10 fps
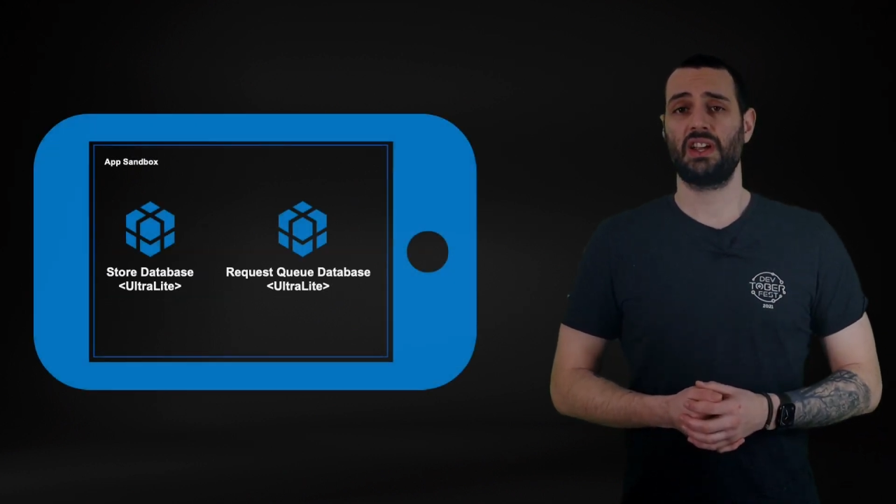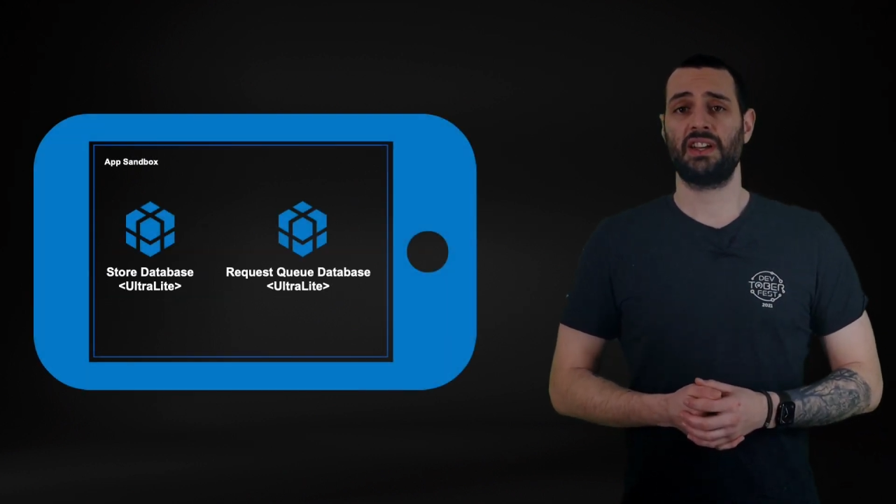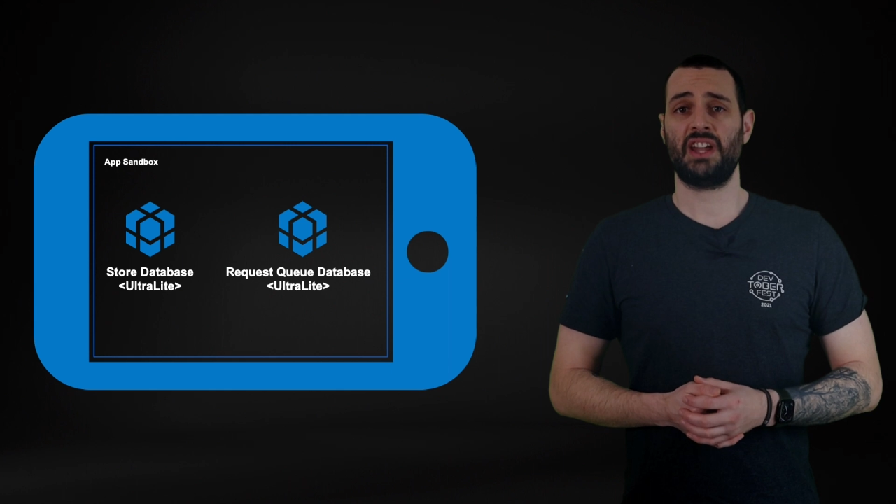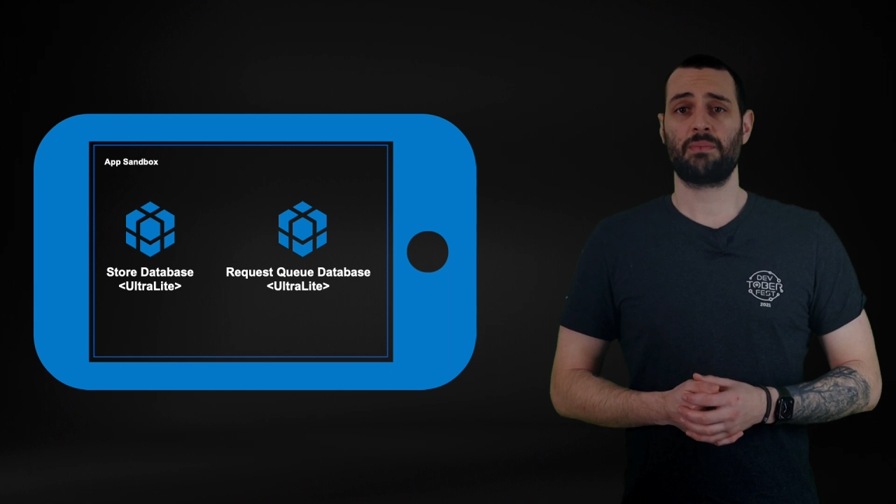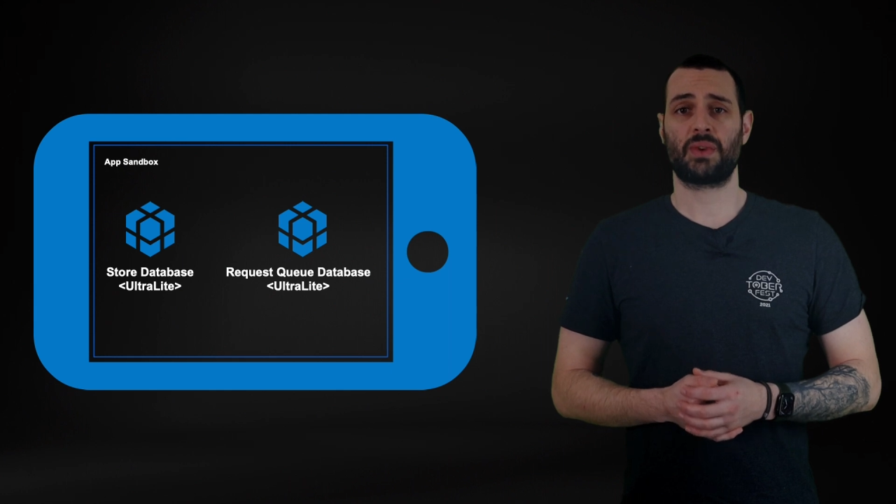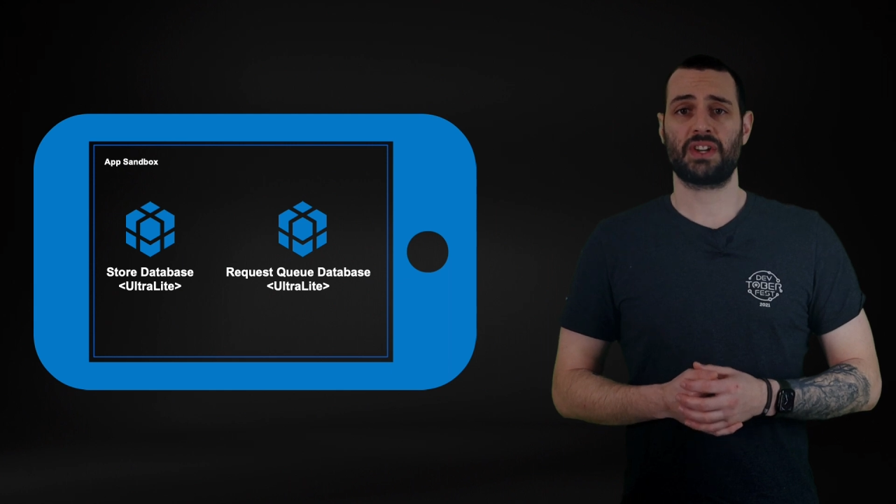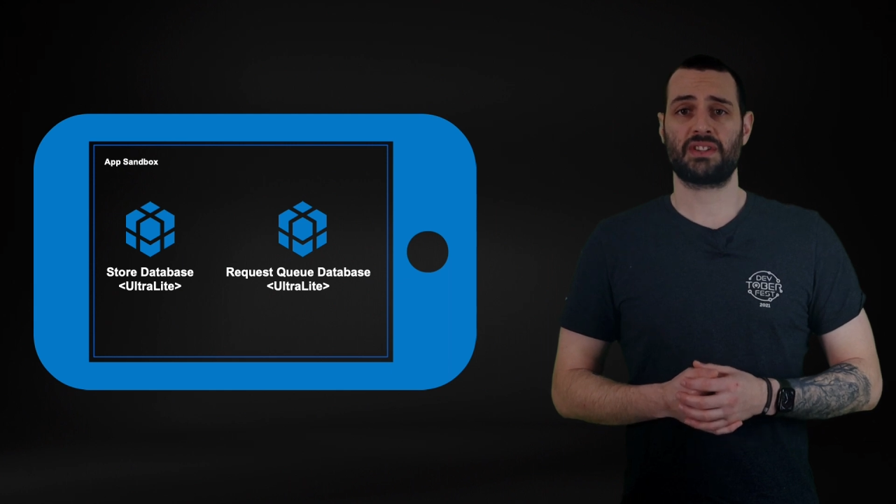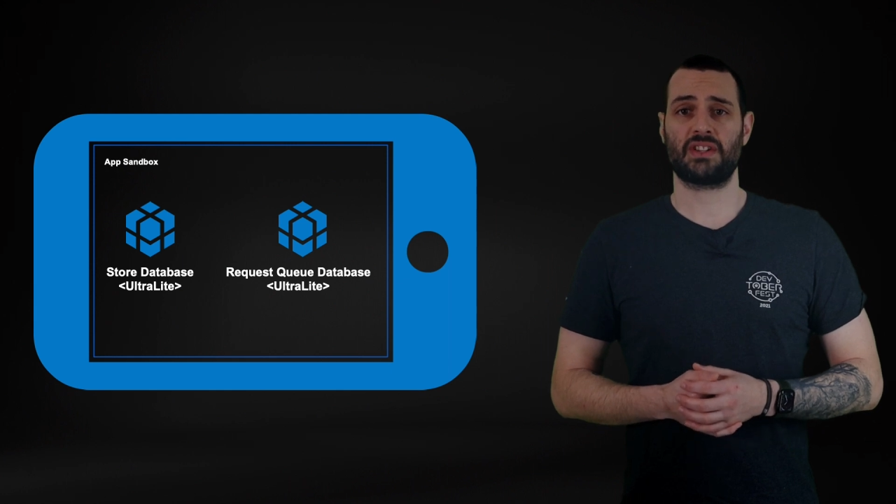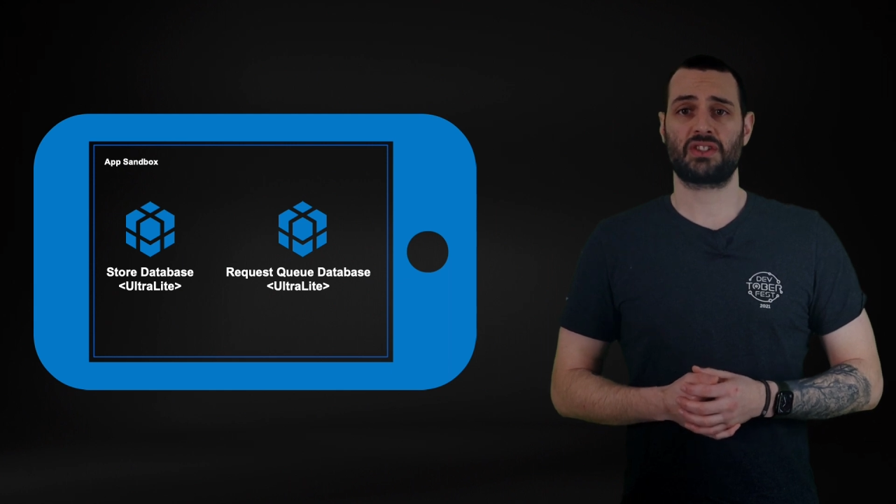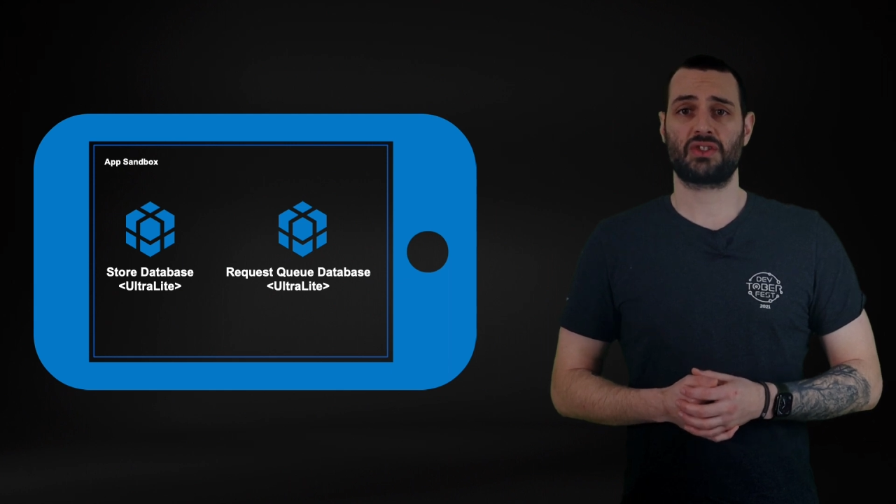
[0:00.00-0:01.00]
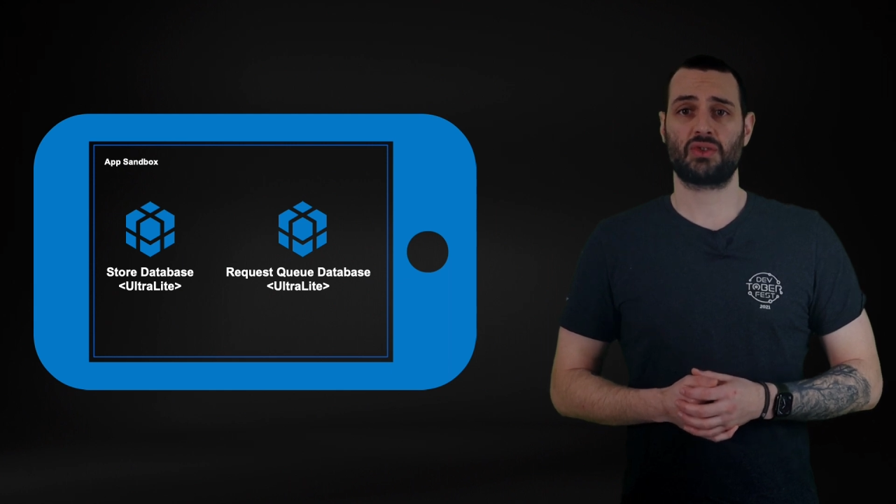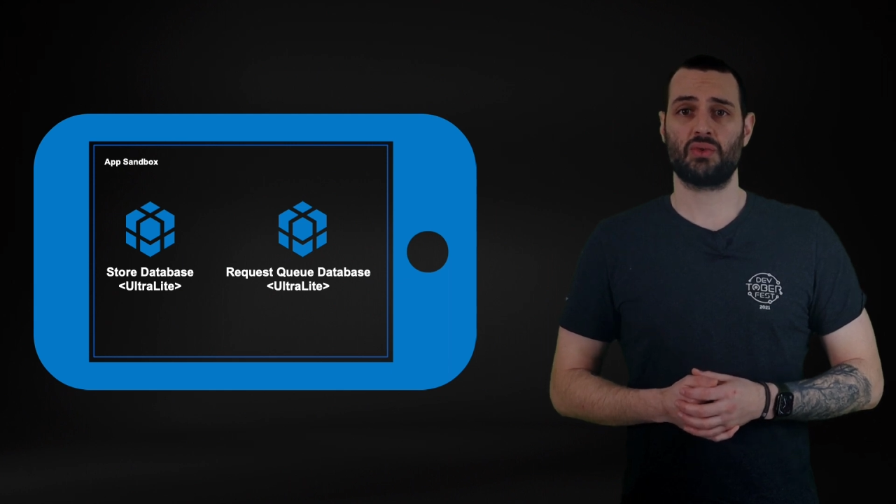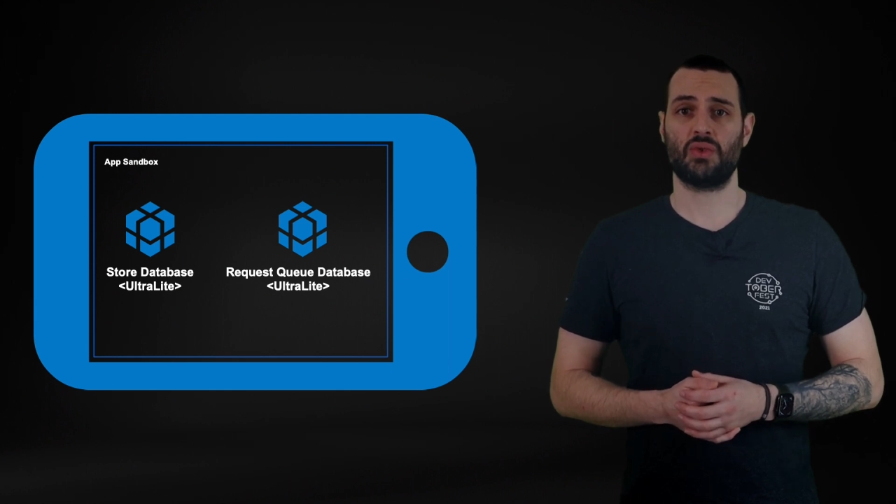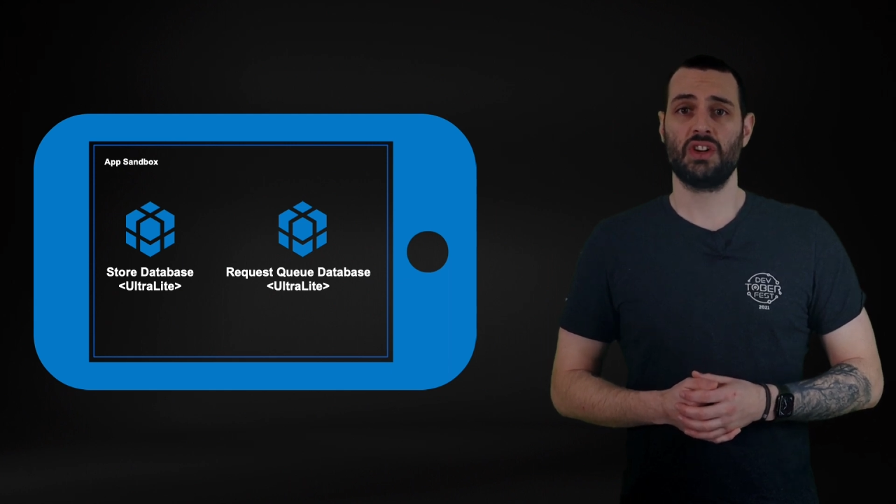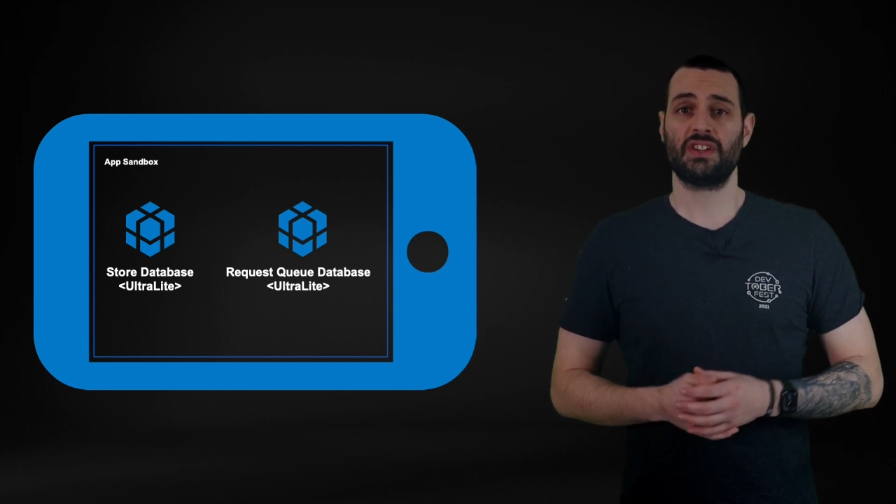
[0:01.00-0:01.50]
And that brings us to